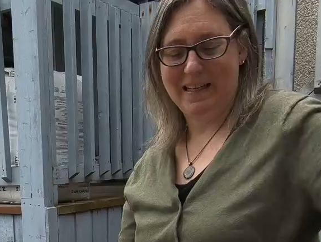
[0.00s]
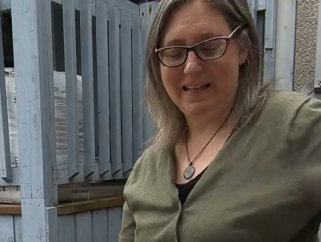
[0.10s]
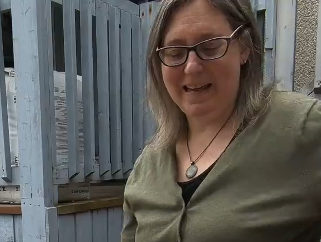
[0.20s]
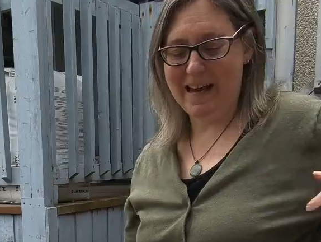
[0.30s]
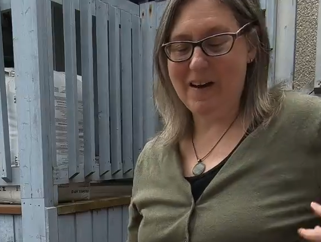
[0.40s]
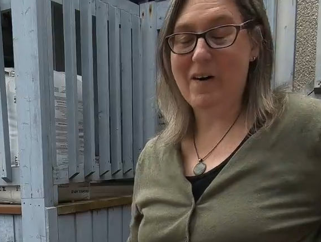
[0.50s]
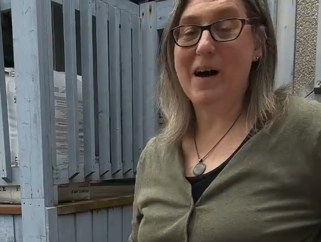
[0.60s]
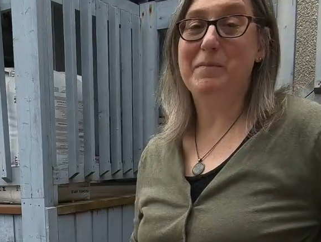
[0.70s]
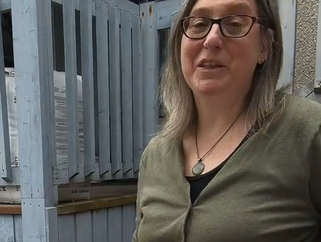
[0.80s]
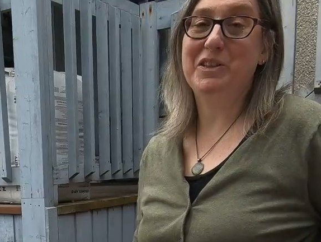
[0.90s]
Now,
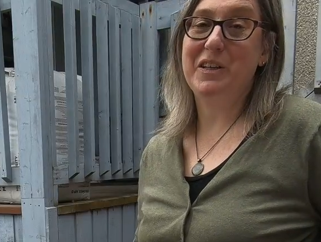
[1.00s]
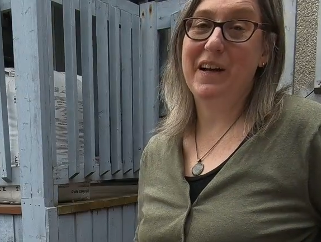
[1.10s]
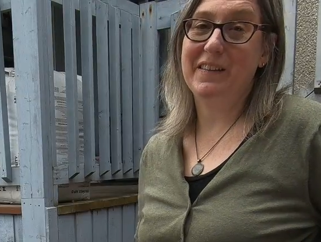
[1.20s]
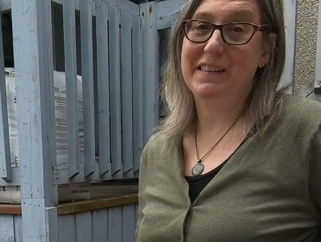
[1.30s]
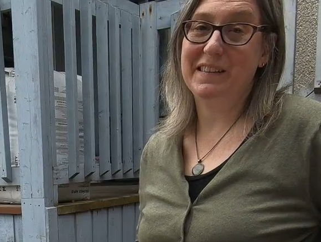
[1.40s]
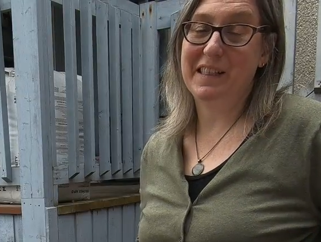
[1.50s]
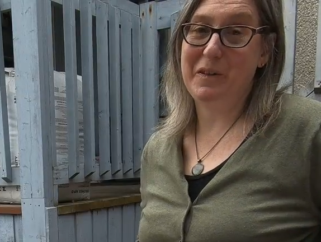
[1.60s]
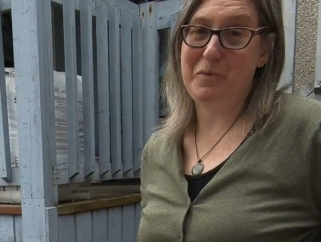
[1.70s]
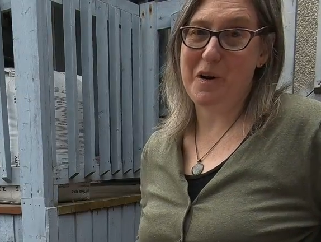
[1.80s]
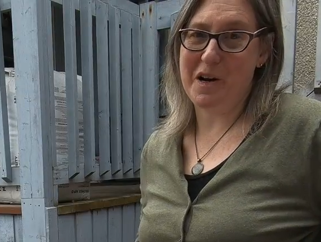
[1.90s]
I'm not sure how this is going to
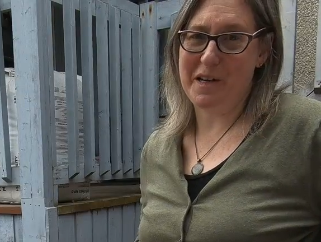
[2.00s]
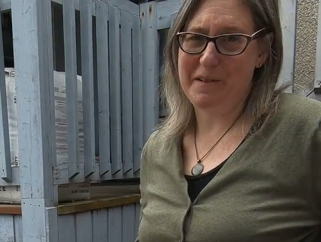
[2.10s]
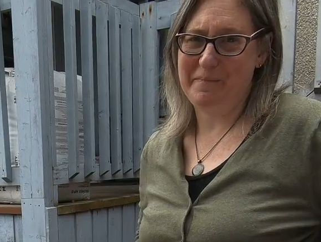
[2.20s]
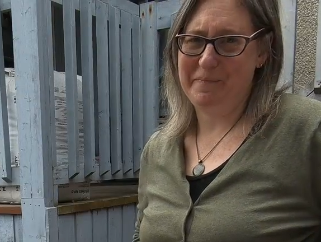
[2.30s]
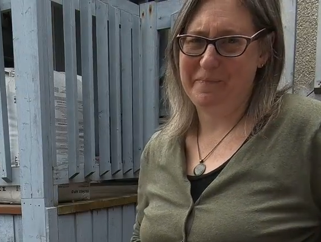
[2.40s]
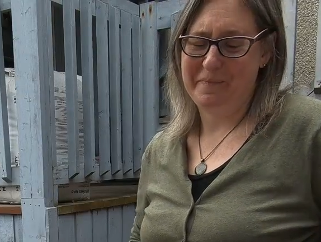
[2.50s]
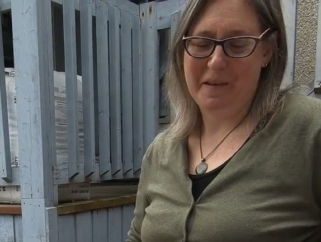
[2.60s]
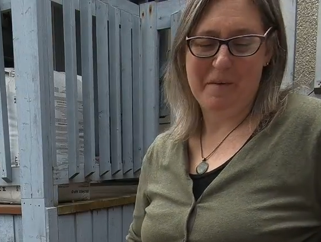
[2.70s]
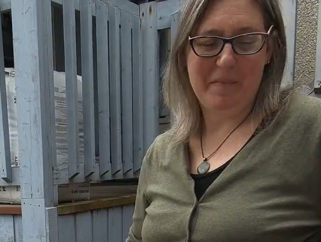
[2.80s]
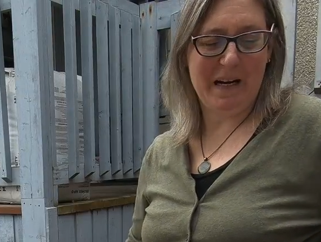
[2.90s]
work,
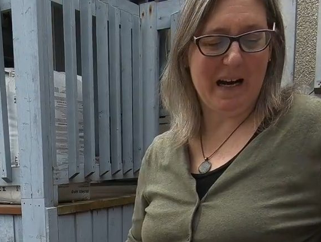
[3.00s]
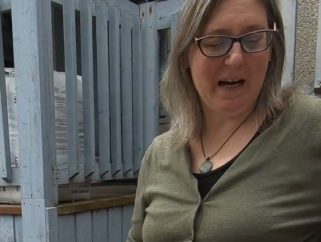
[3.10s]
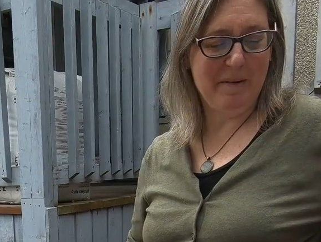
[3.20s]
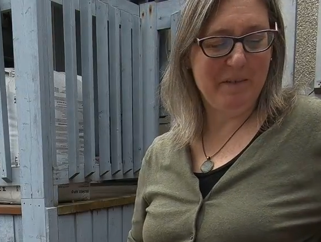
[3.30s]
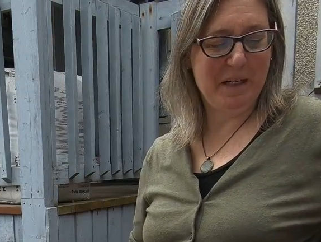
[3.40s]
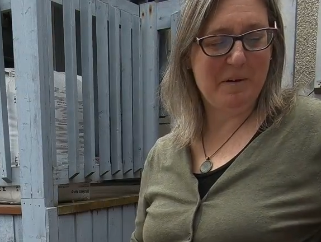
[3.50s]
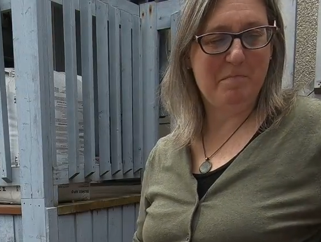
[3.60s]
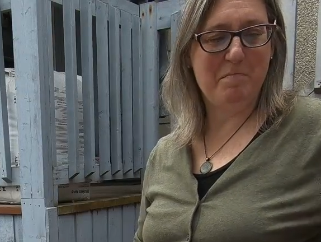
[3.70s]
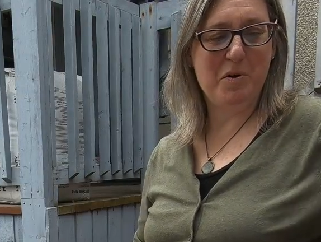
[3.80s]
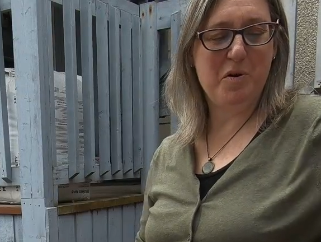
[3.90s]
but I'm going to
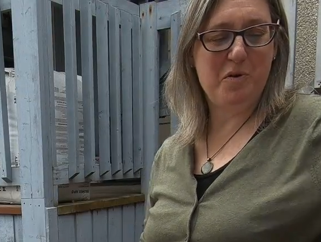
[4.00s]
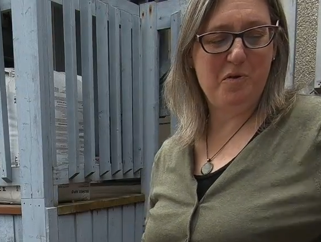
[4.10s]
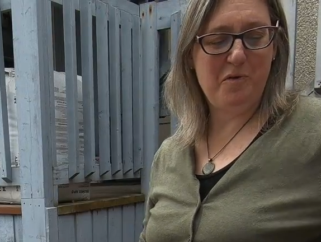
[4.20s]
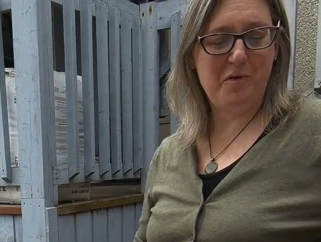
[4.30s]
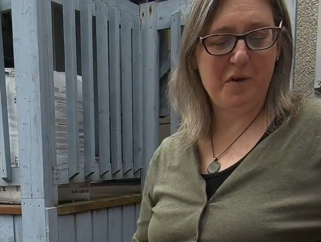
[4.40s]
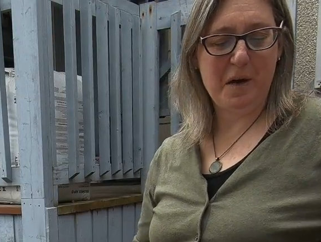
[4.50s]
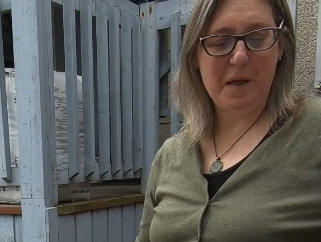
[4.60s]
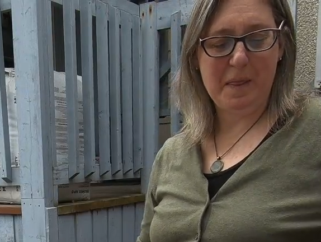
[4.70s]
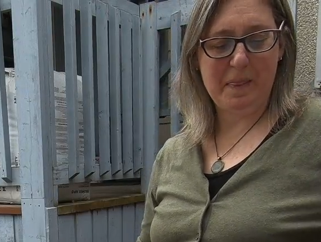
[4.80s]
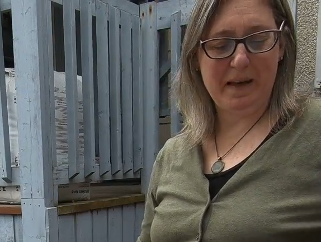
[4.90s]
move
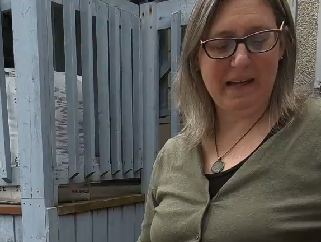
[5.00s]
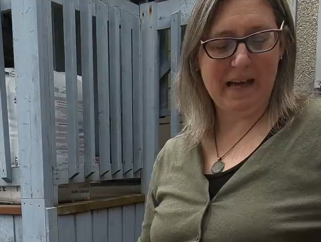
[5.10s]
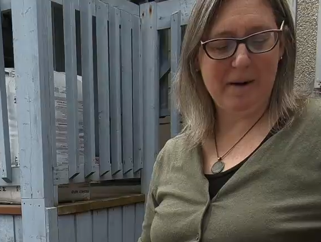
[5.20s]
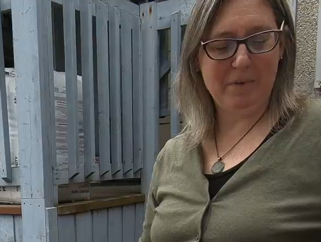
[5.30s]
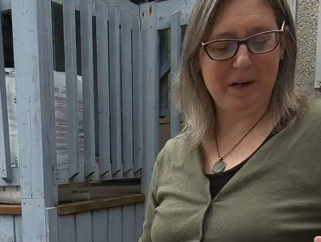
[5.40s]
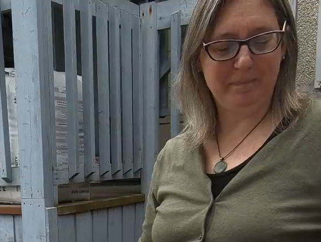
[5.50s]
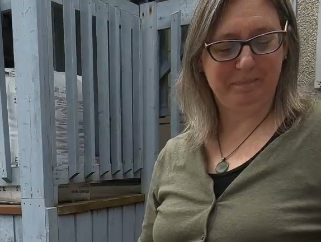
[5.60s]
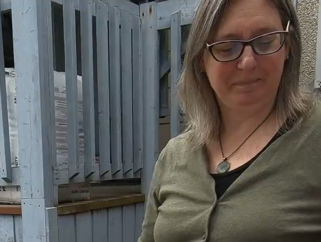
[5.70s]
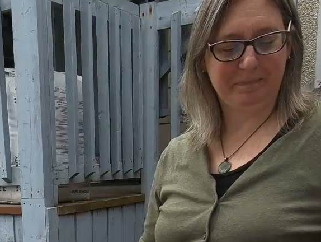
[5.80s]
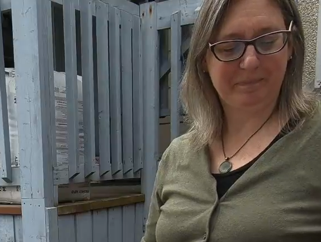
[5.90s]
the camera
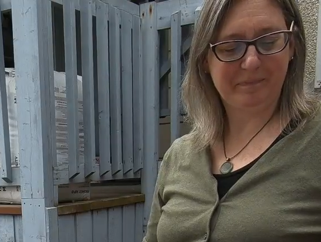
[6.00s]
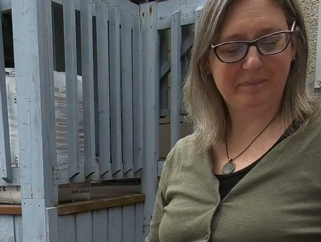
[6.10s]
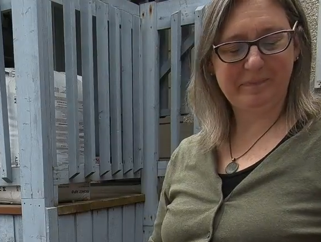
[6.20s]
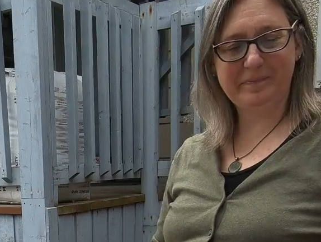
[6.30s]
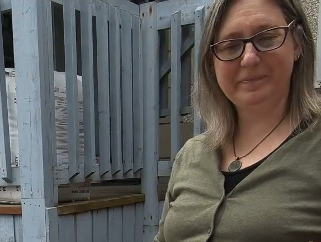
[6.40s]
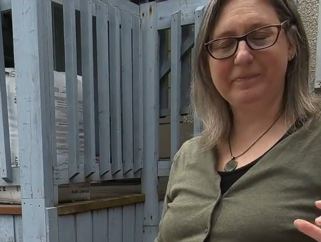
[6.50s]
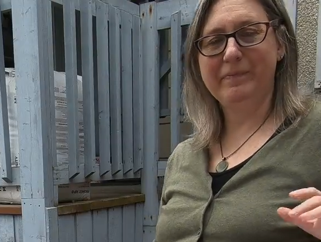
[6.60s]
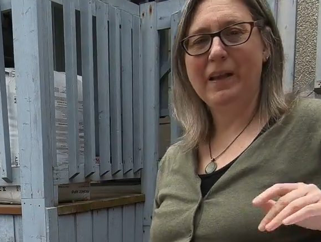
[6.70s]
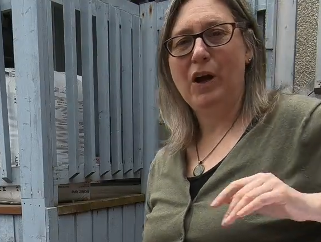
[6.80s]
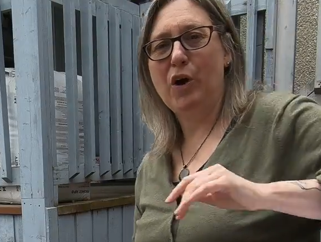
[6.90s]

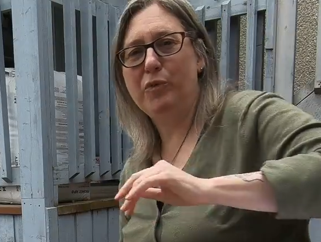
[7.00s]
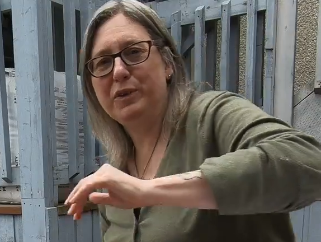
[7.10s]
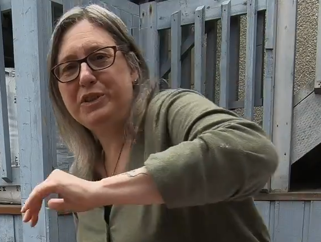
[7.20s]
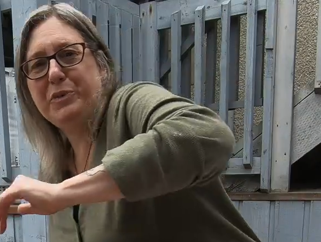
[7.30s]
over to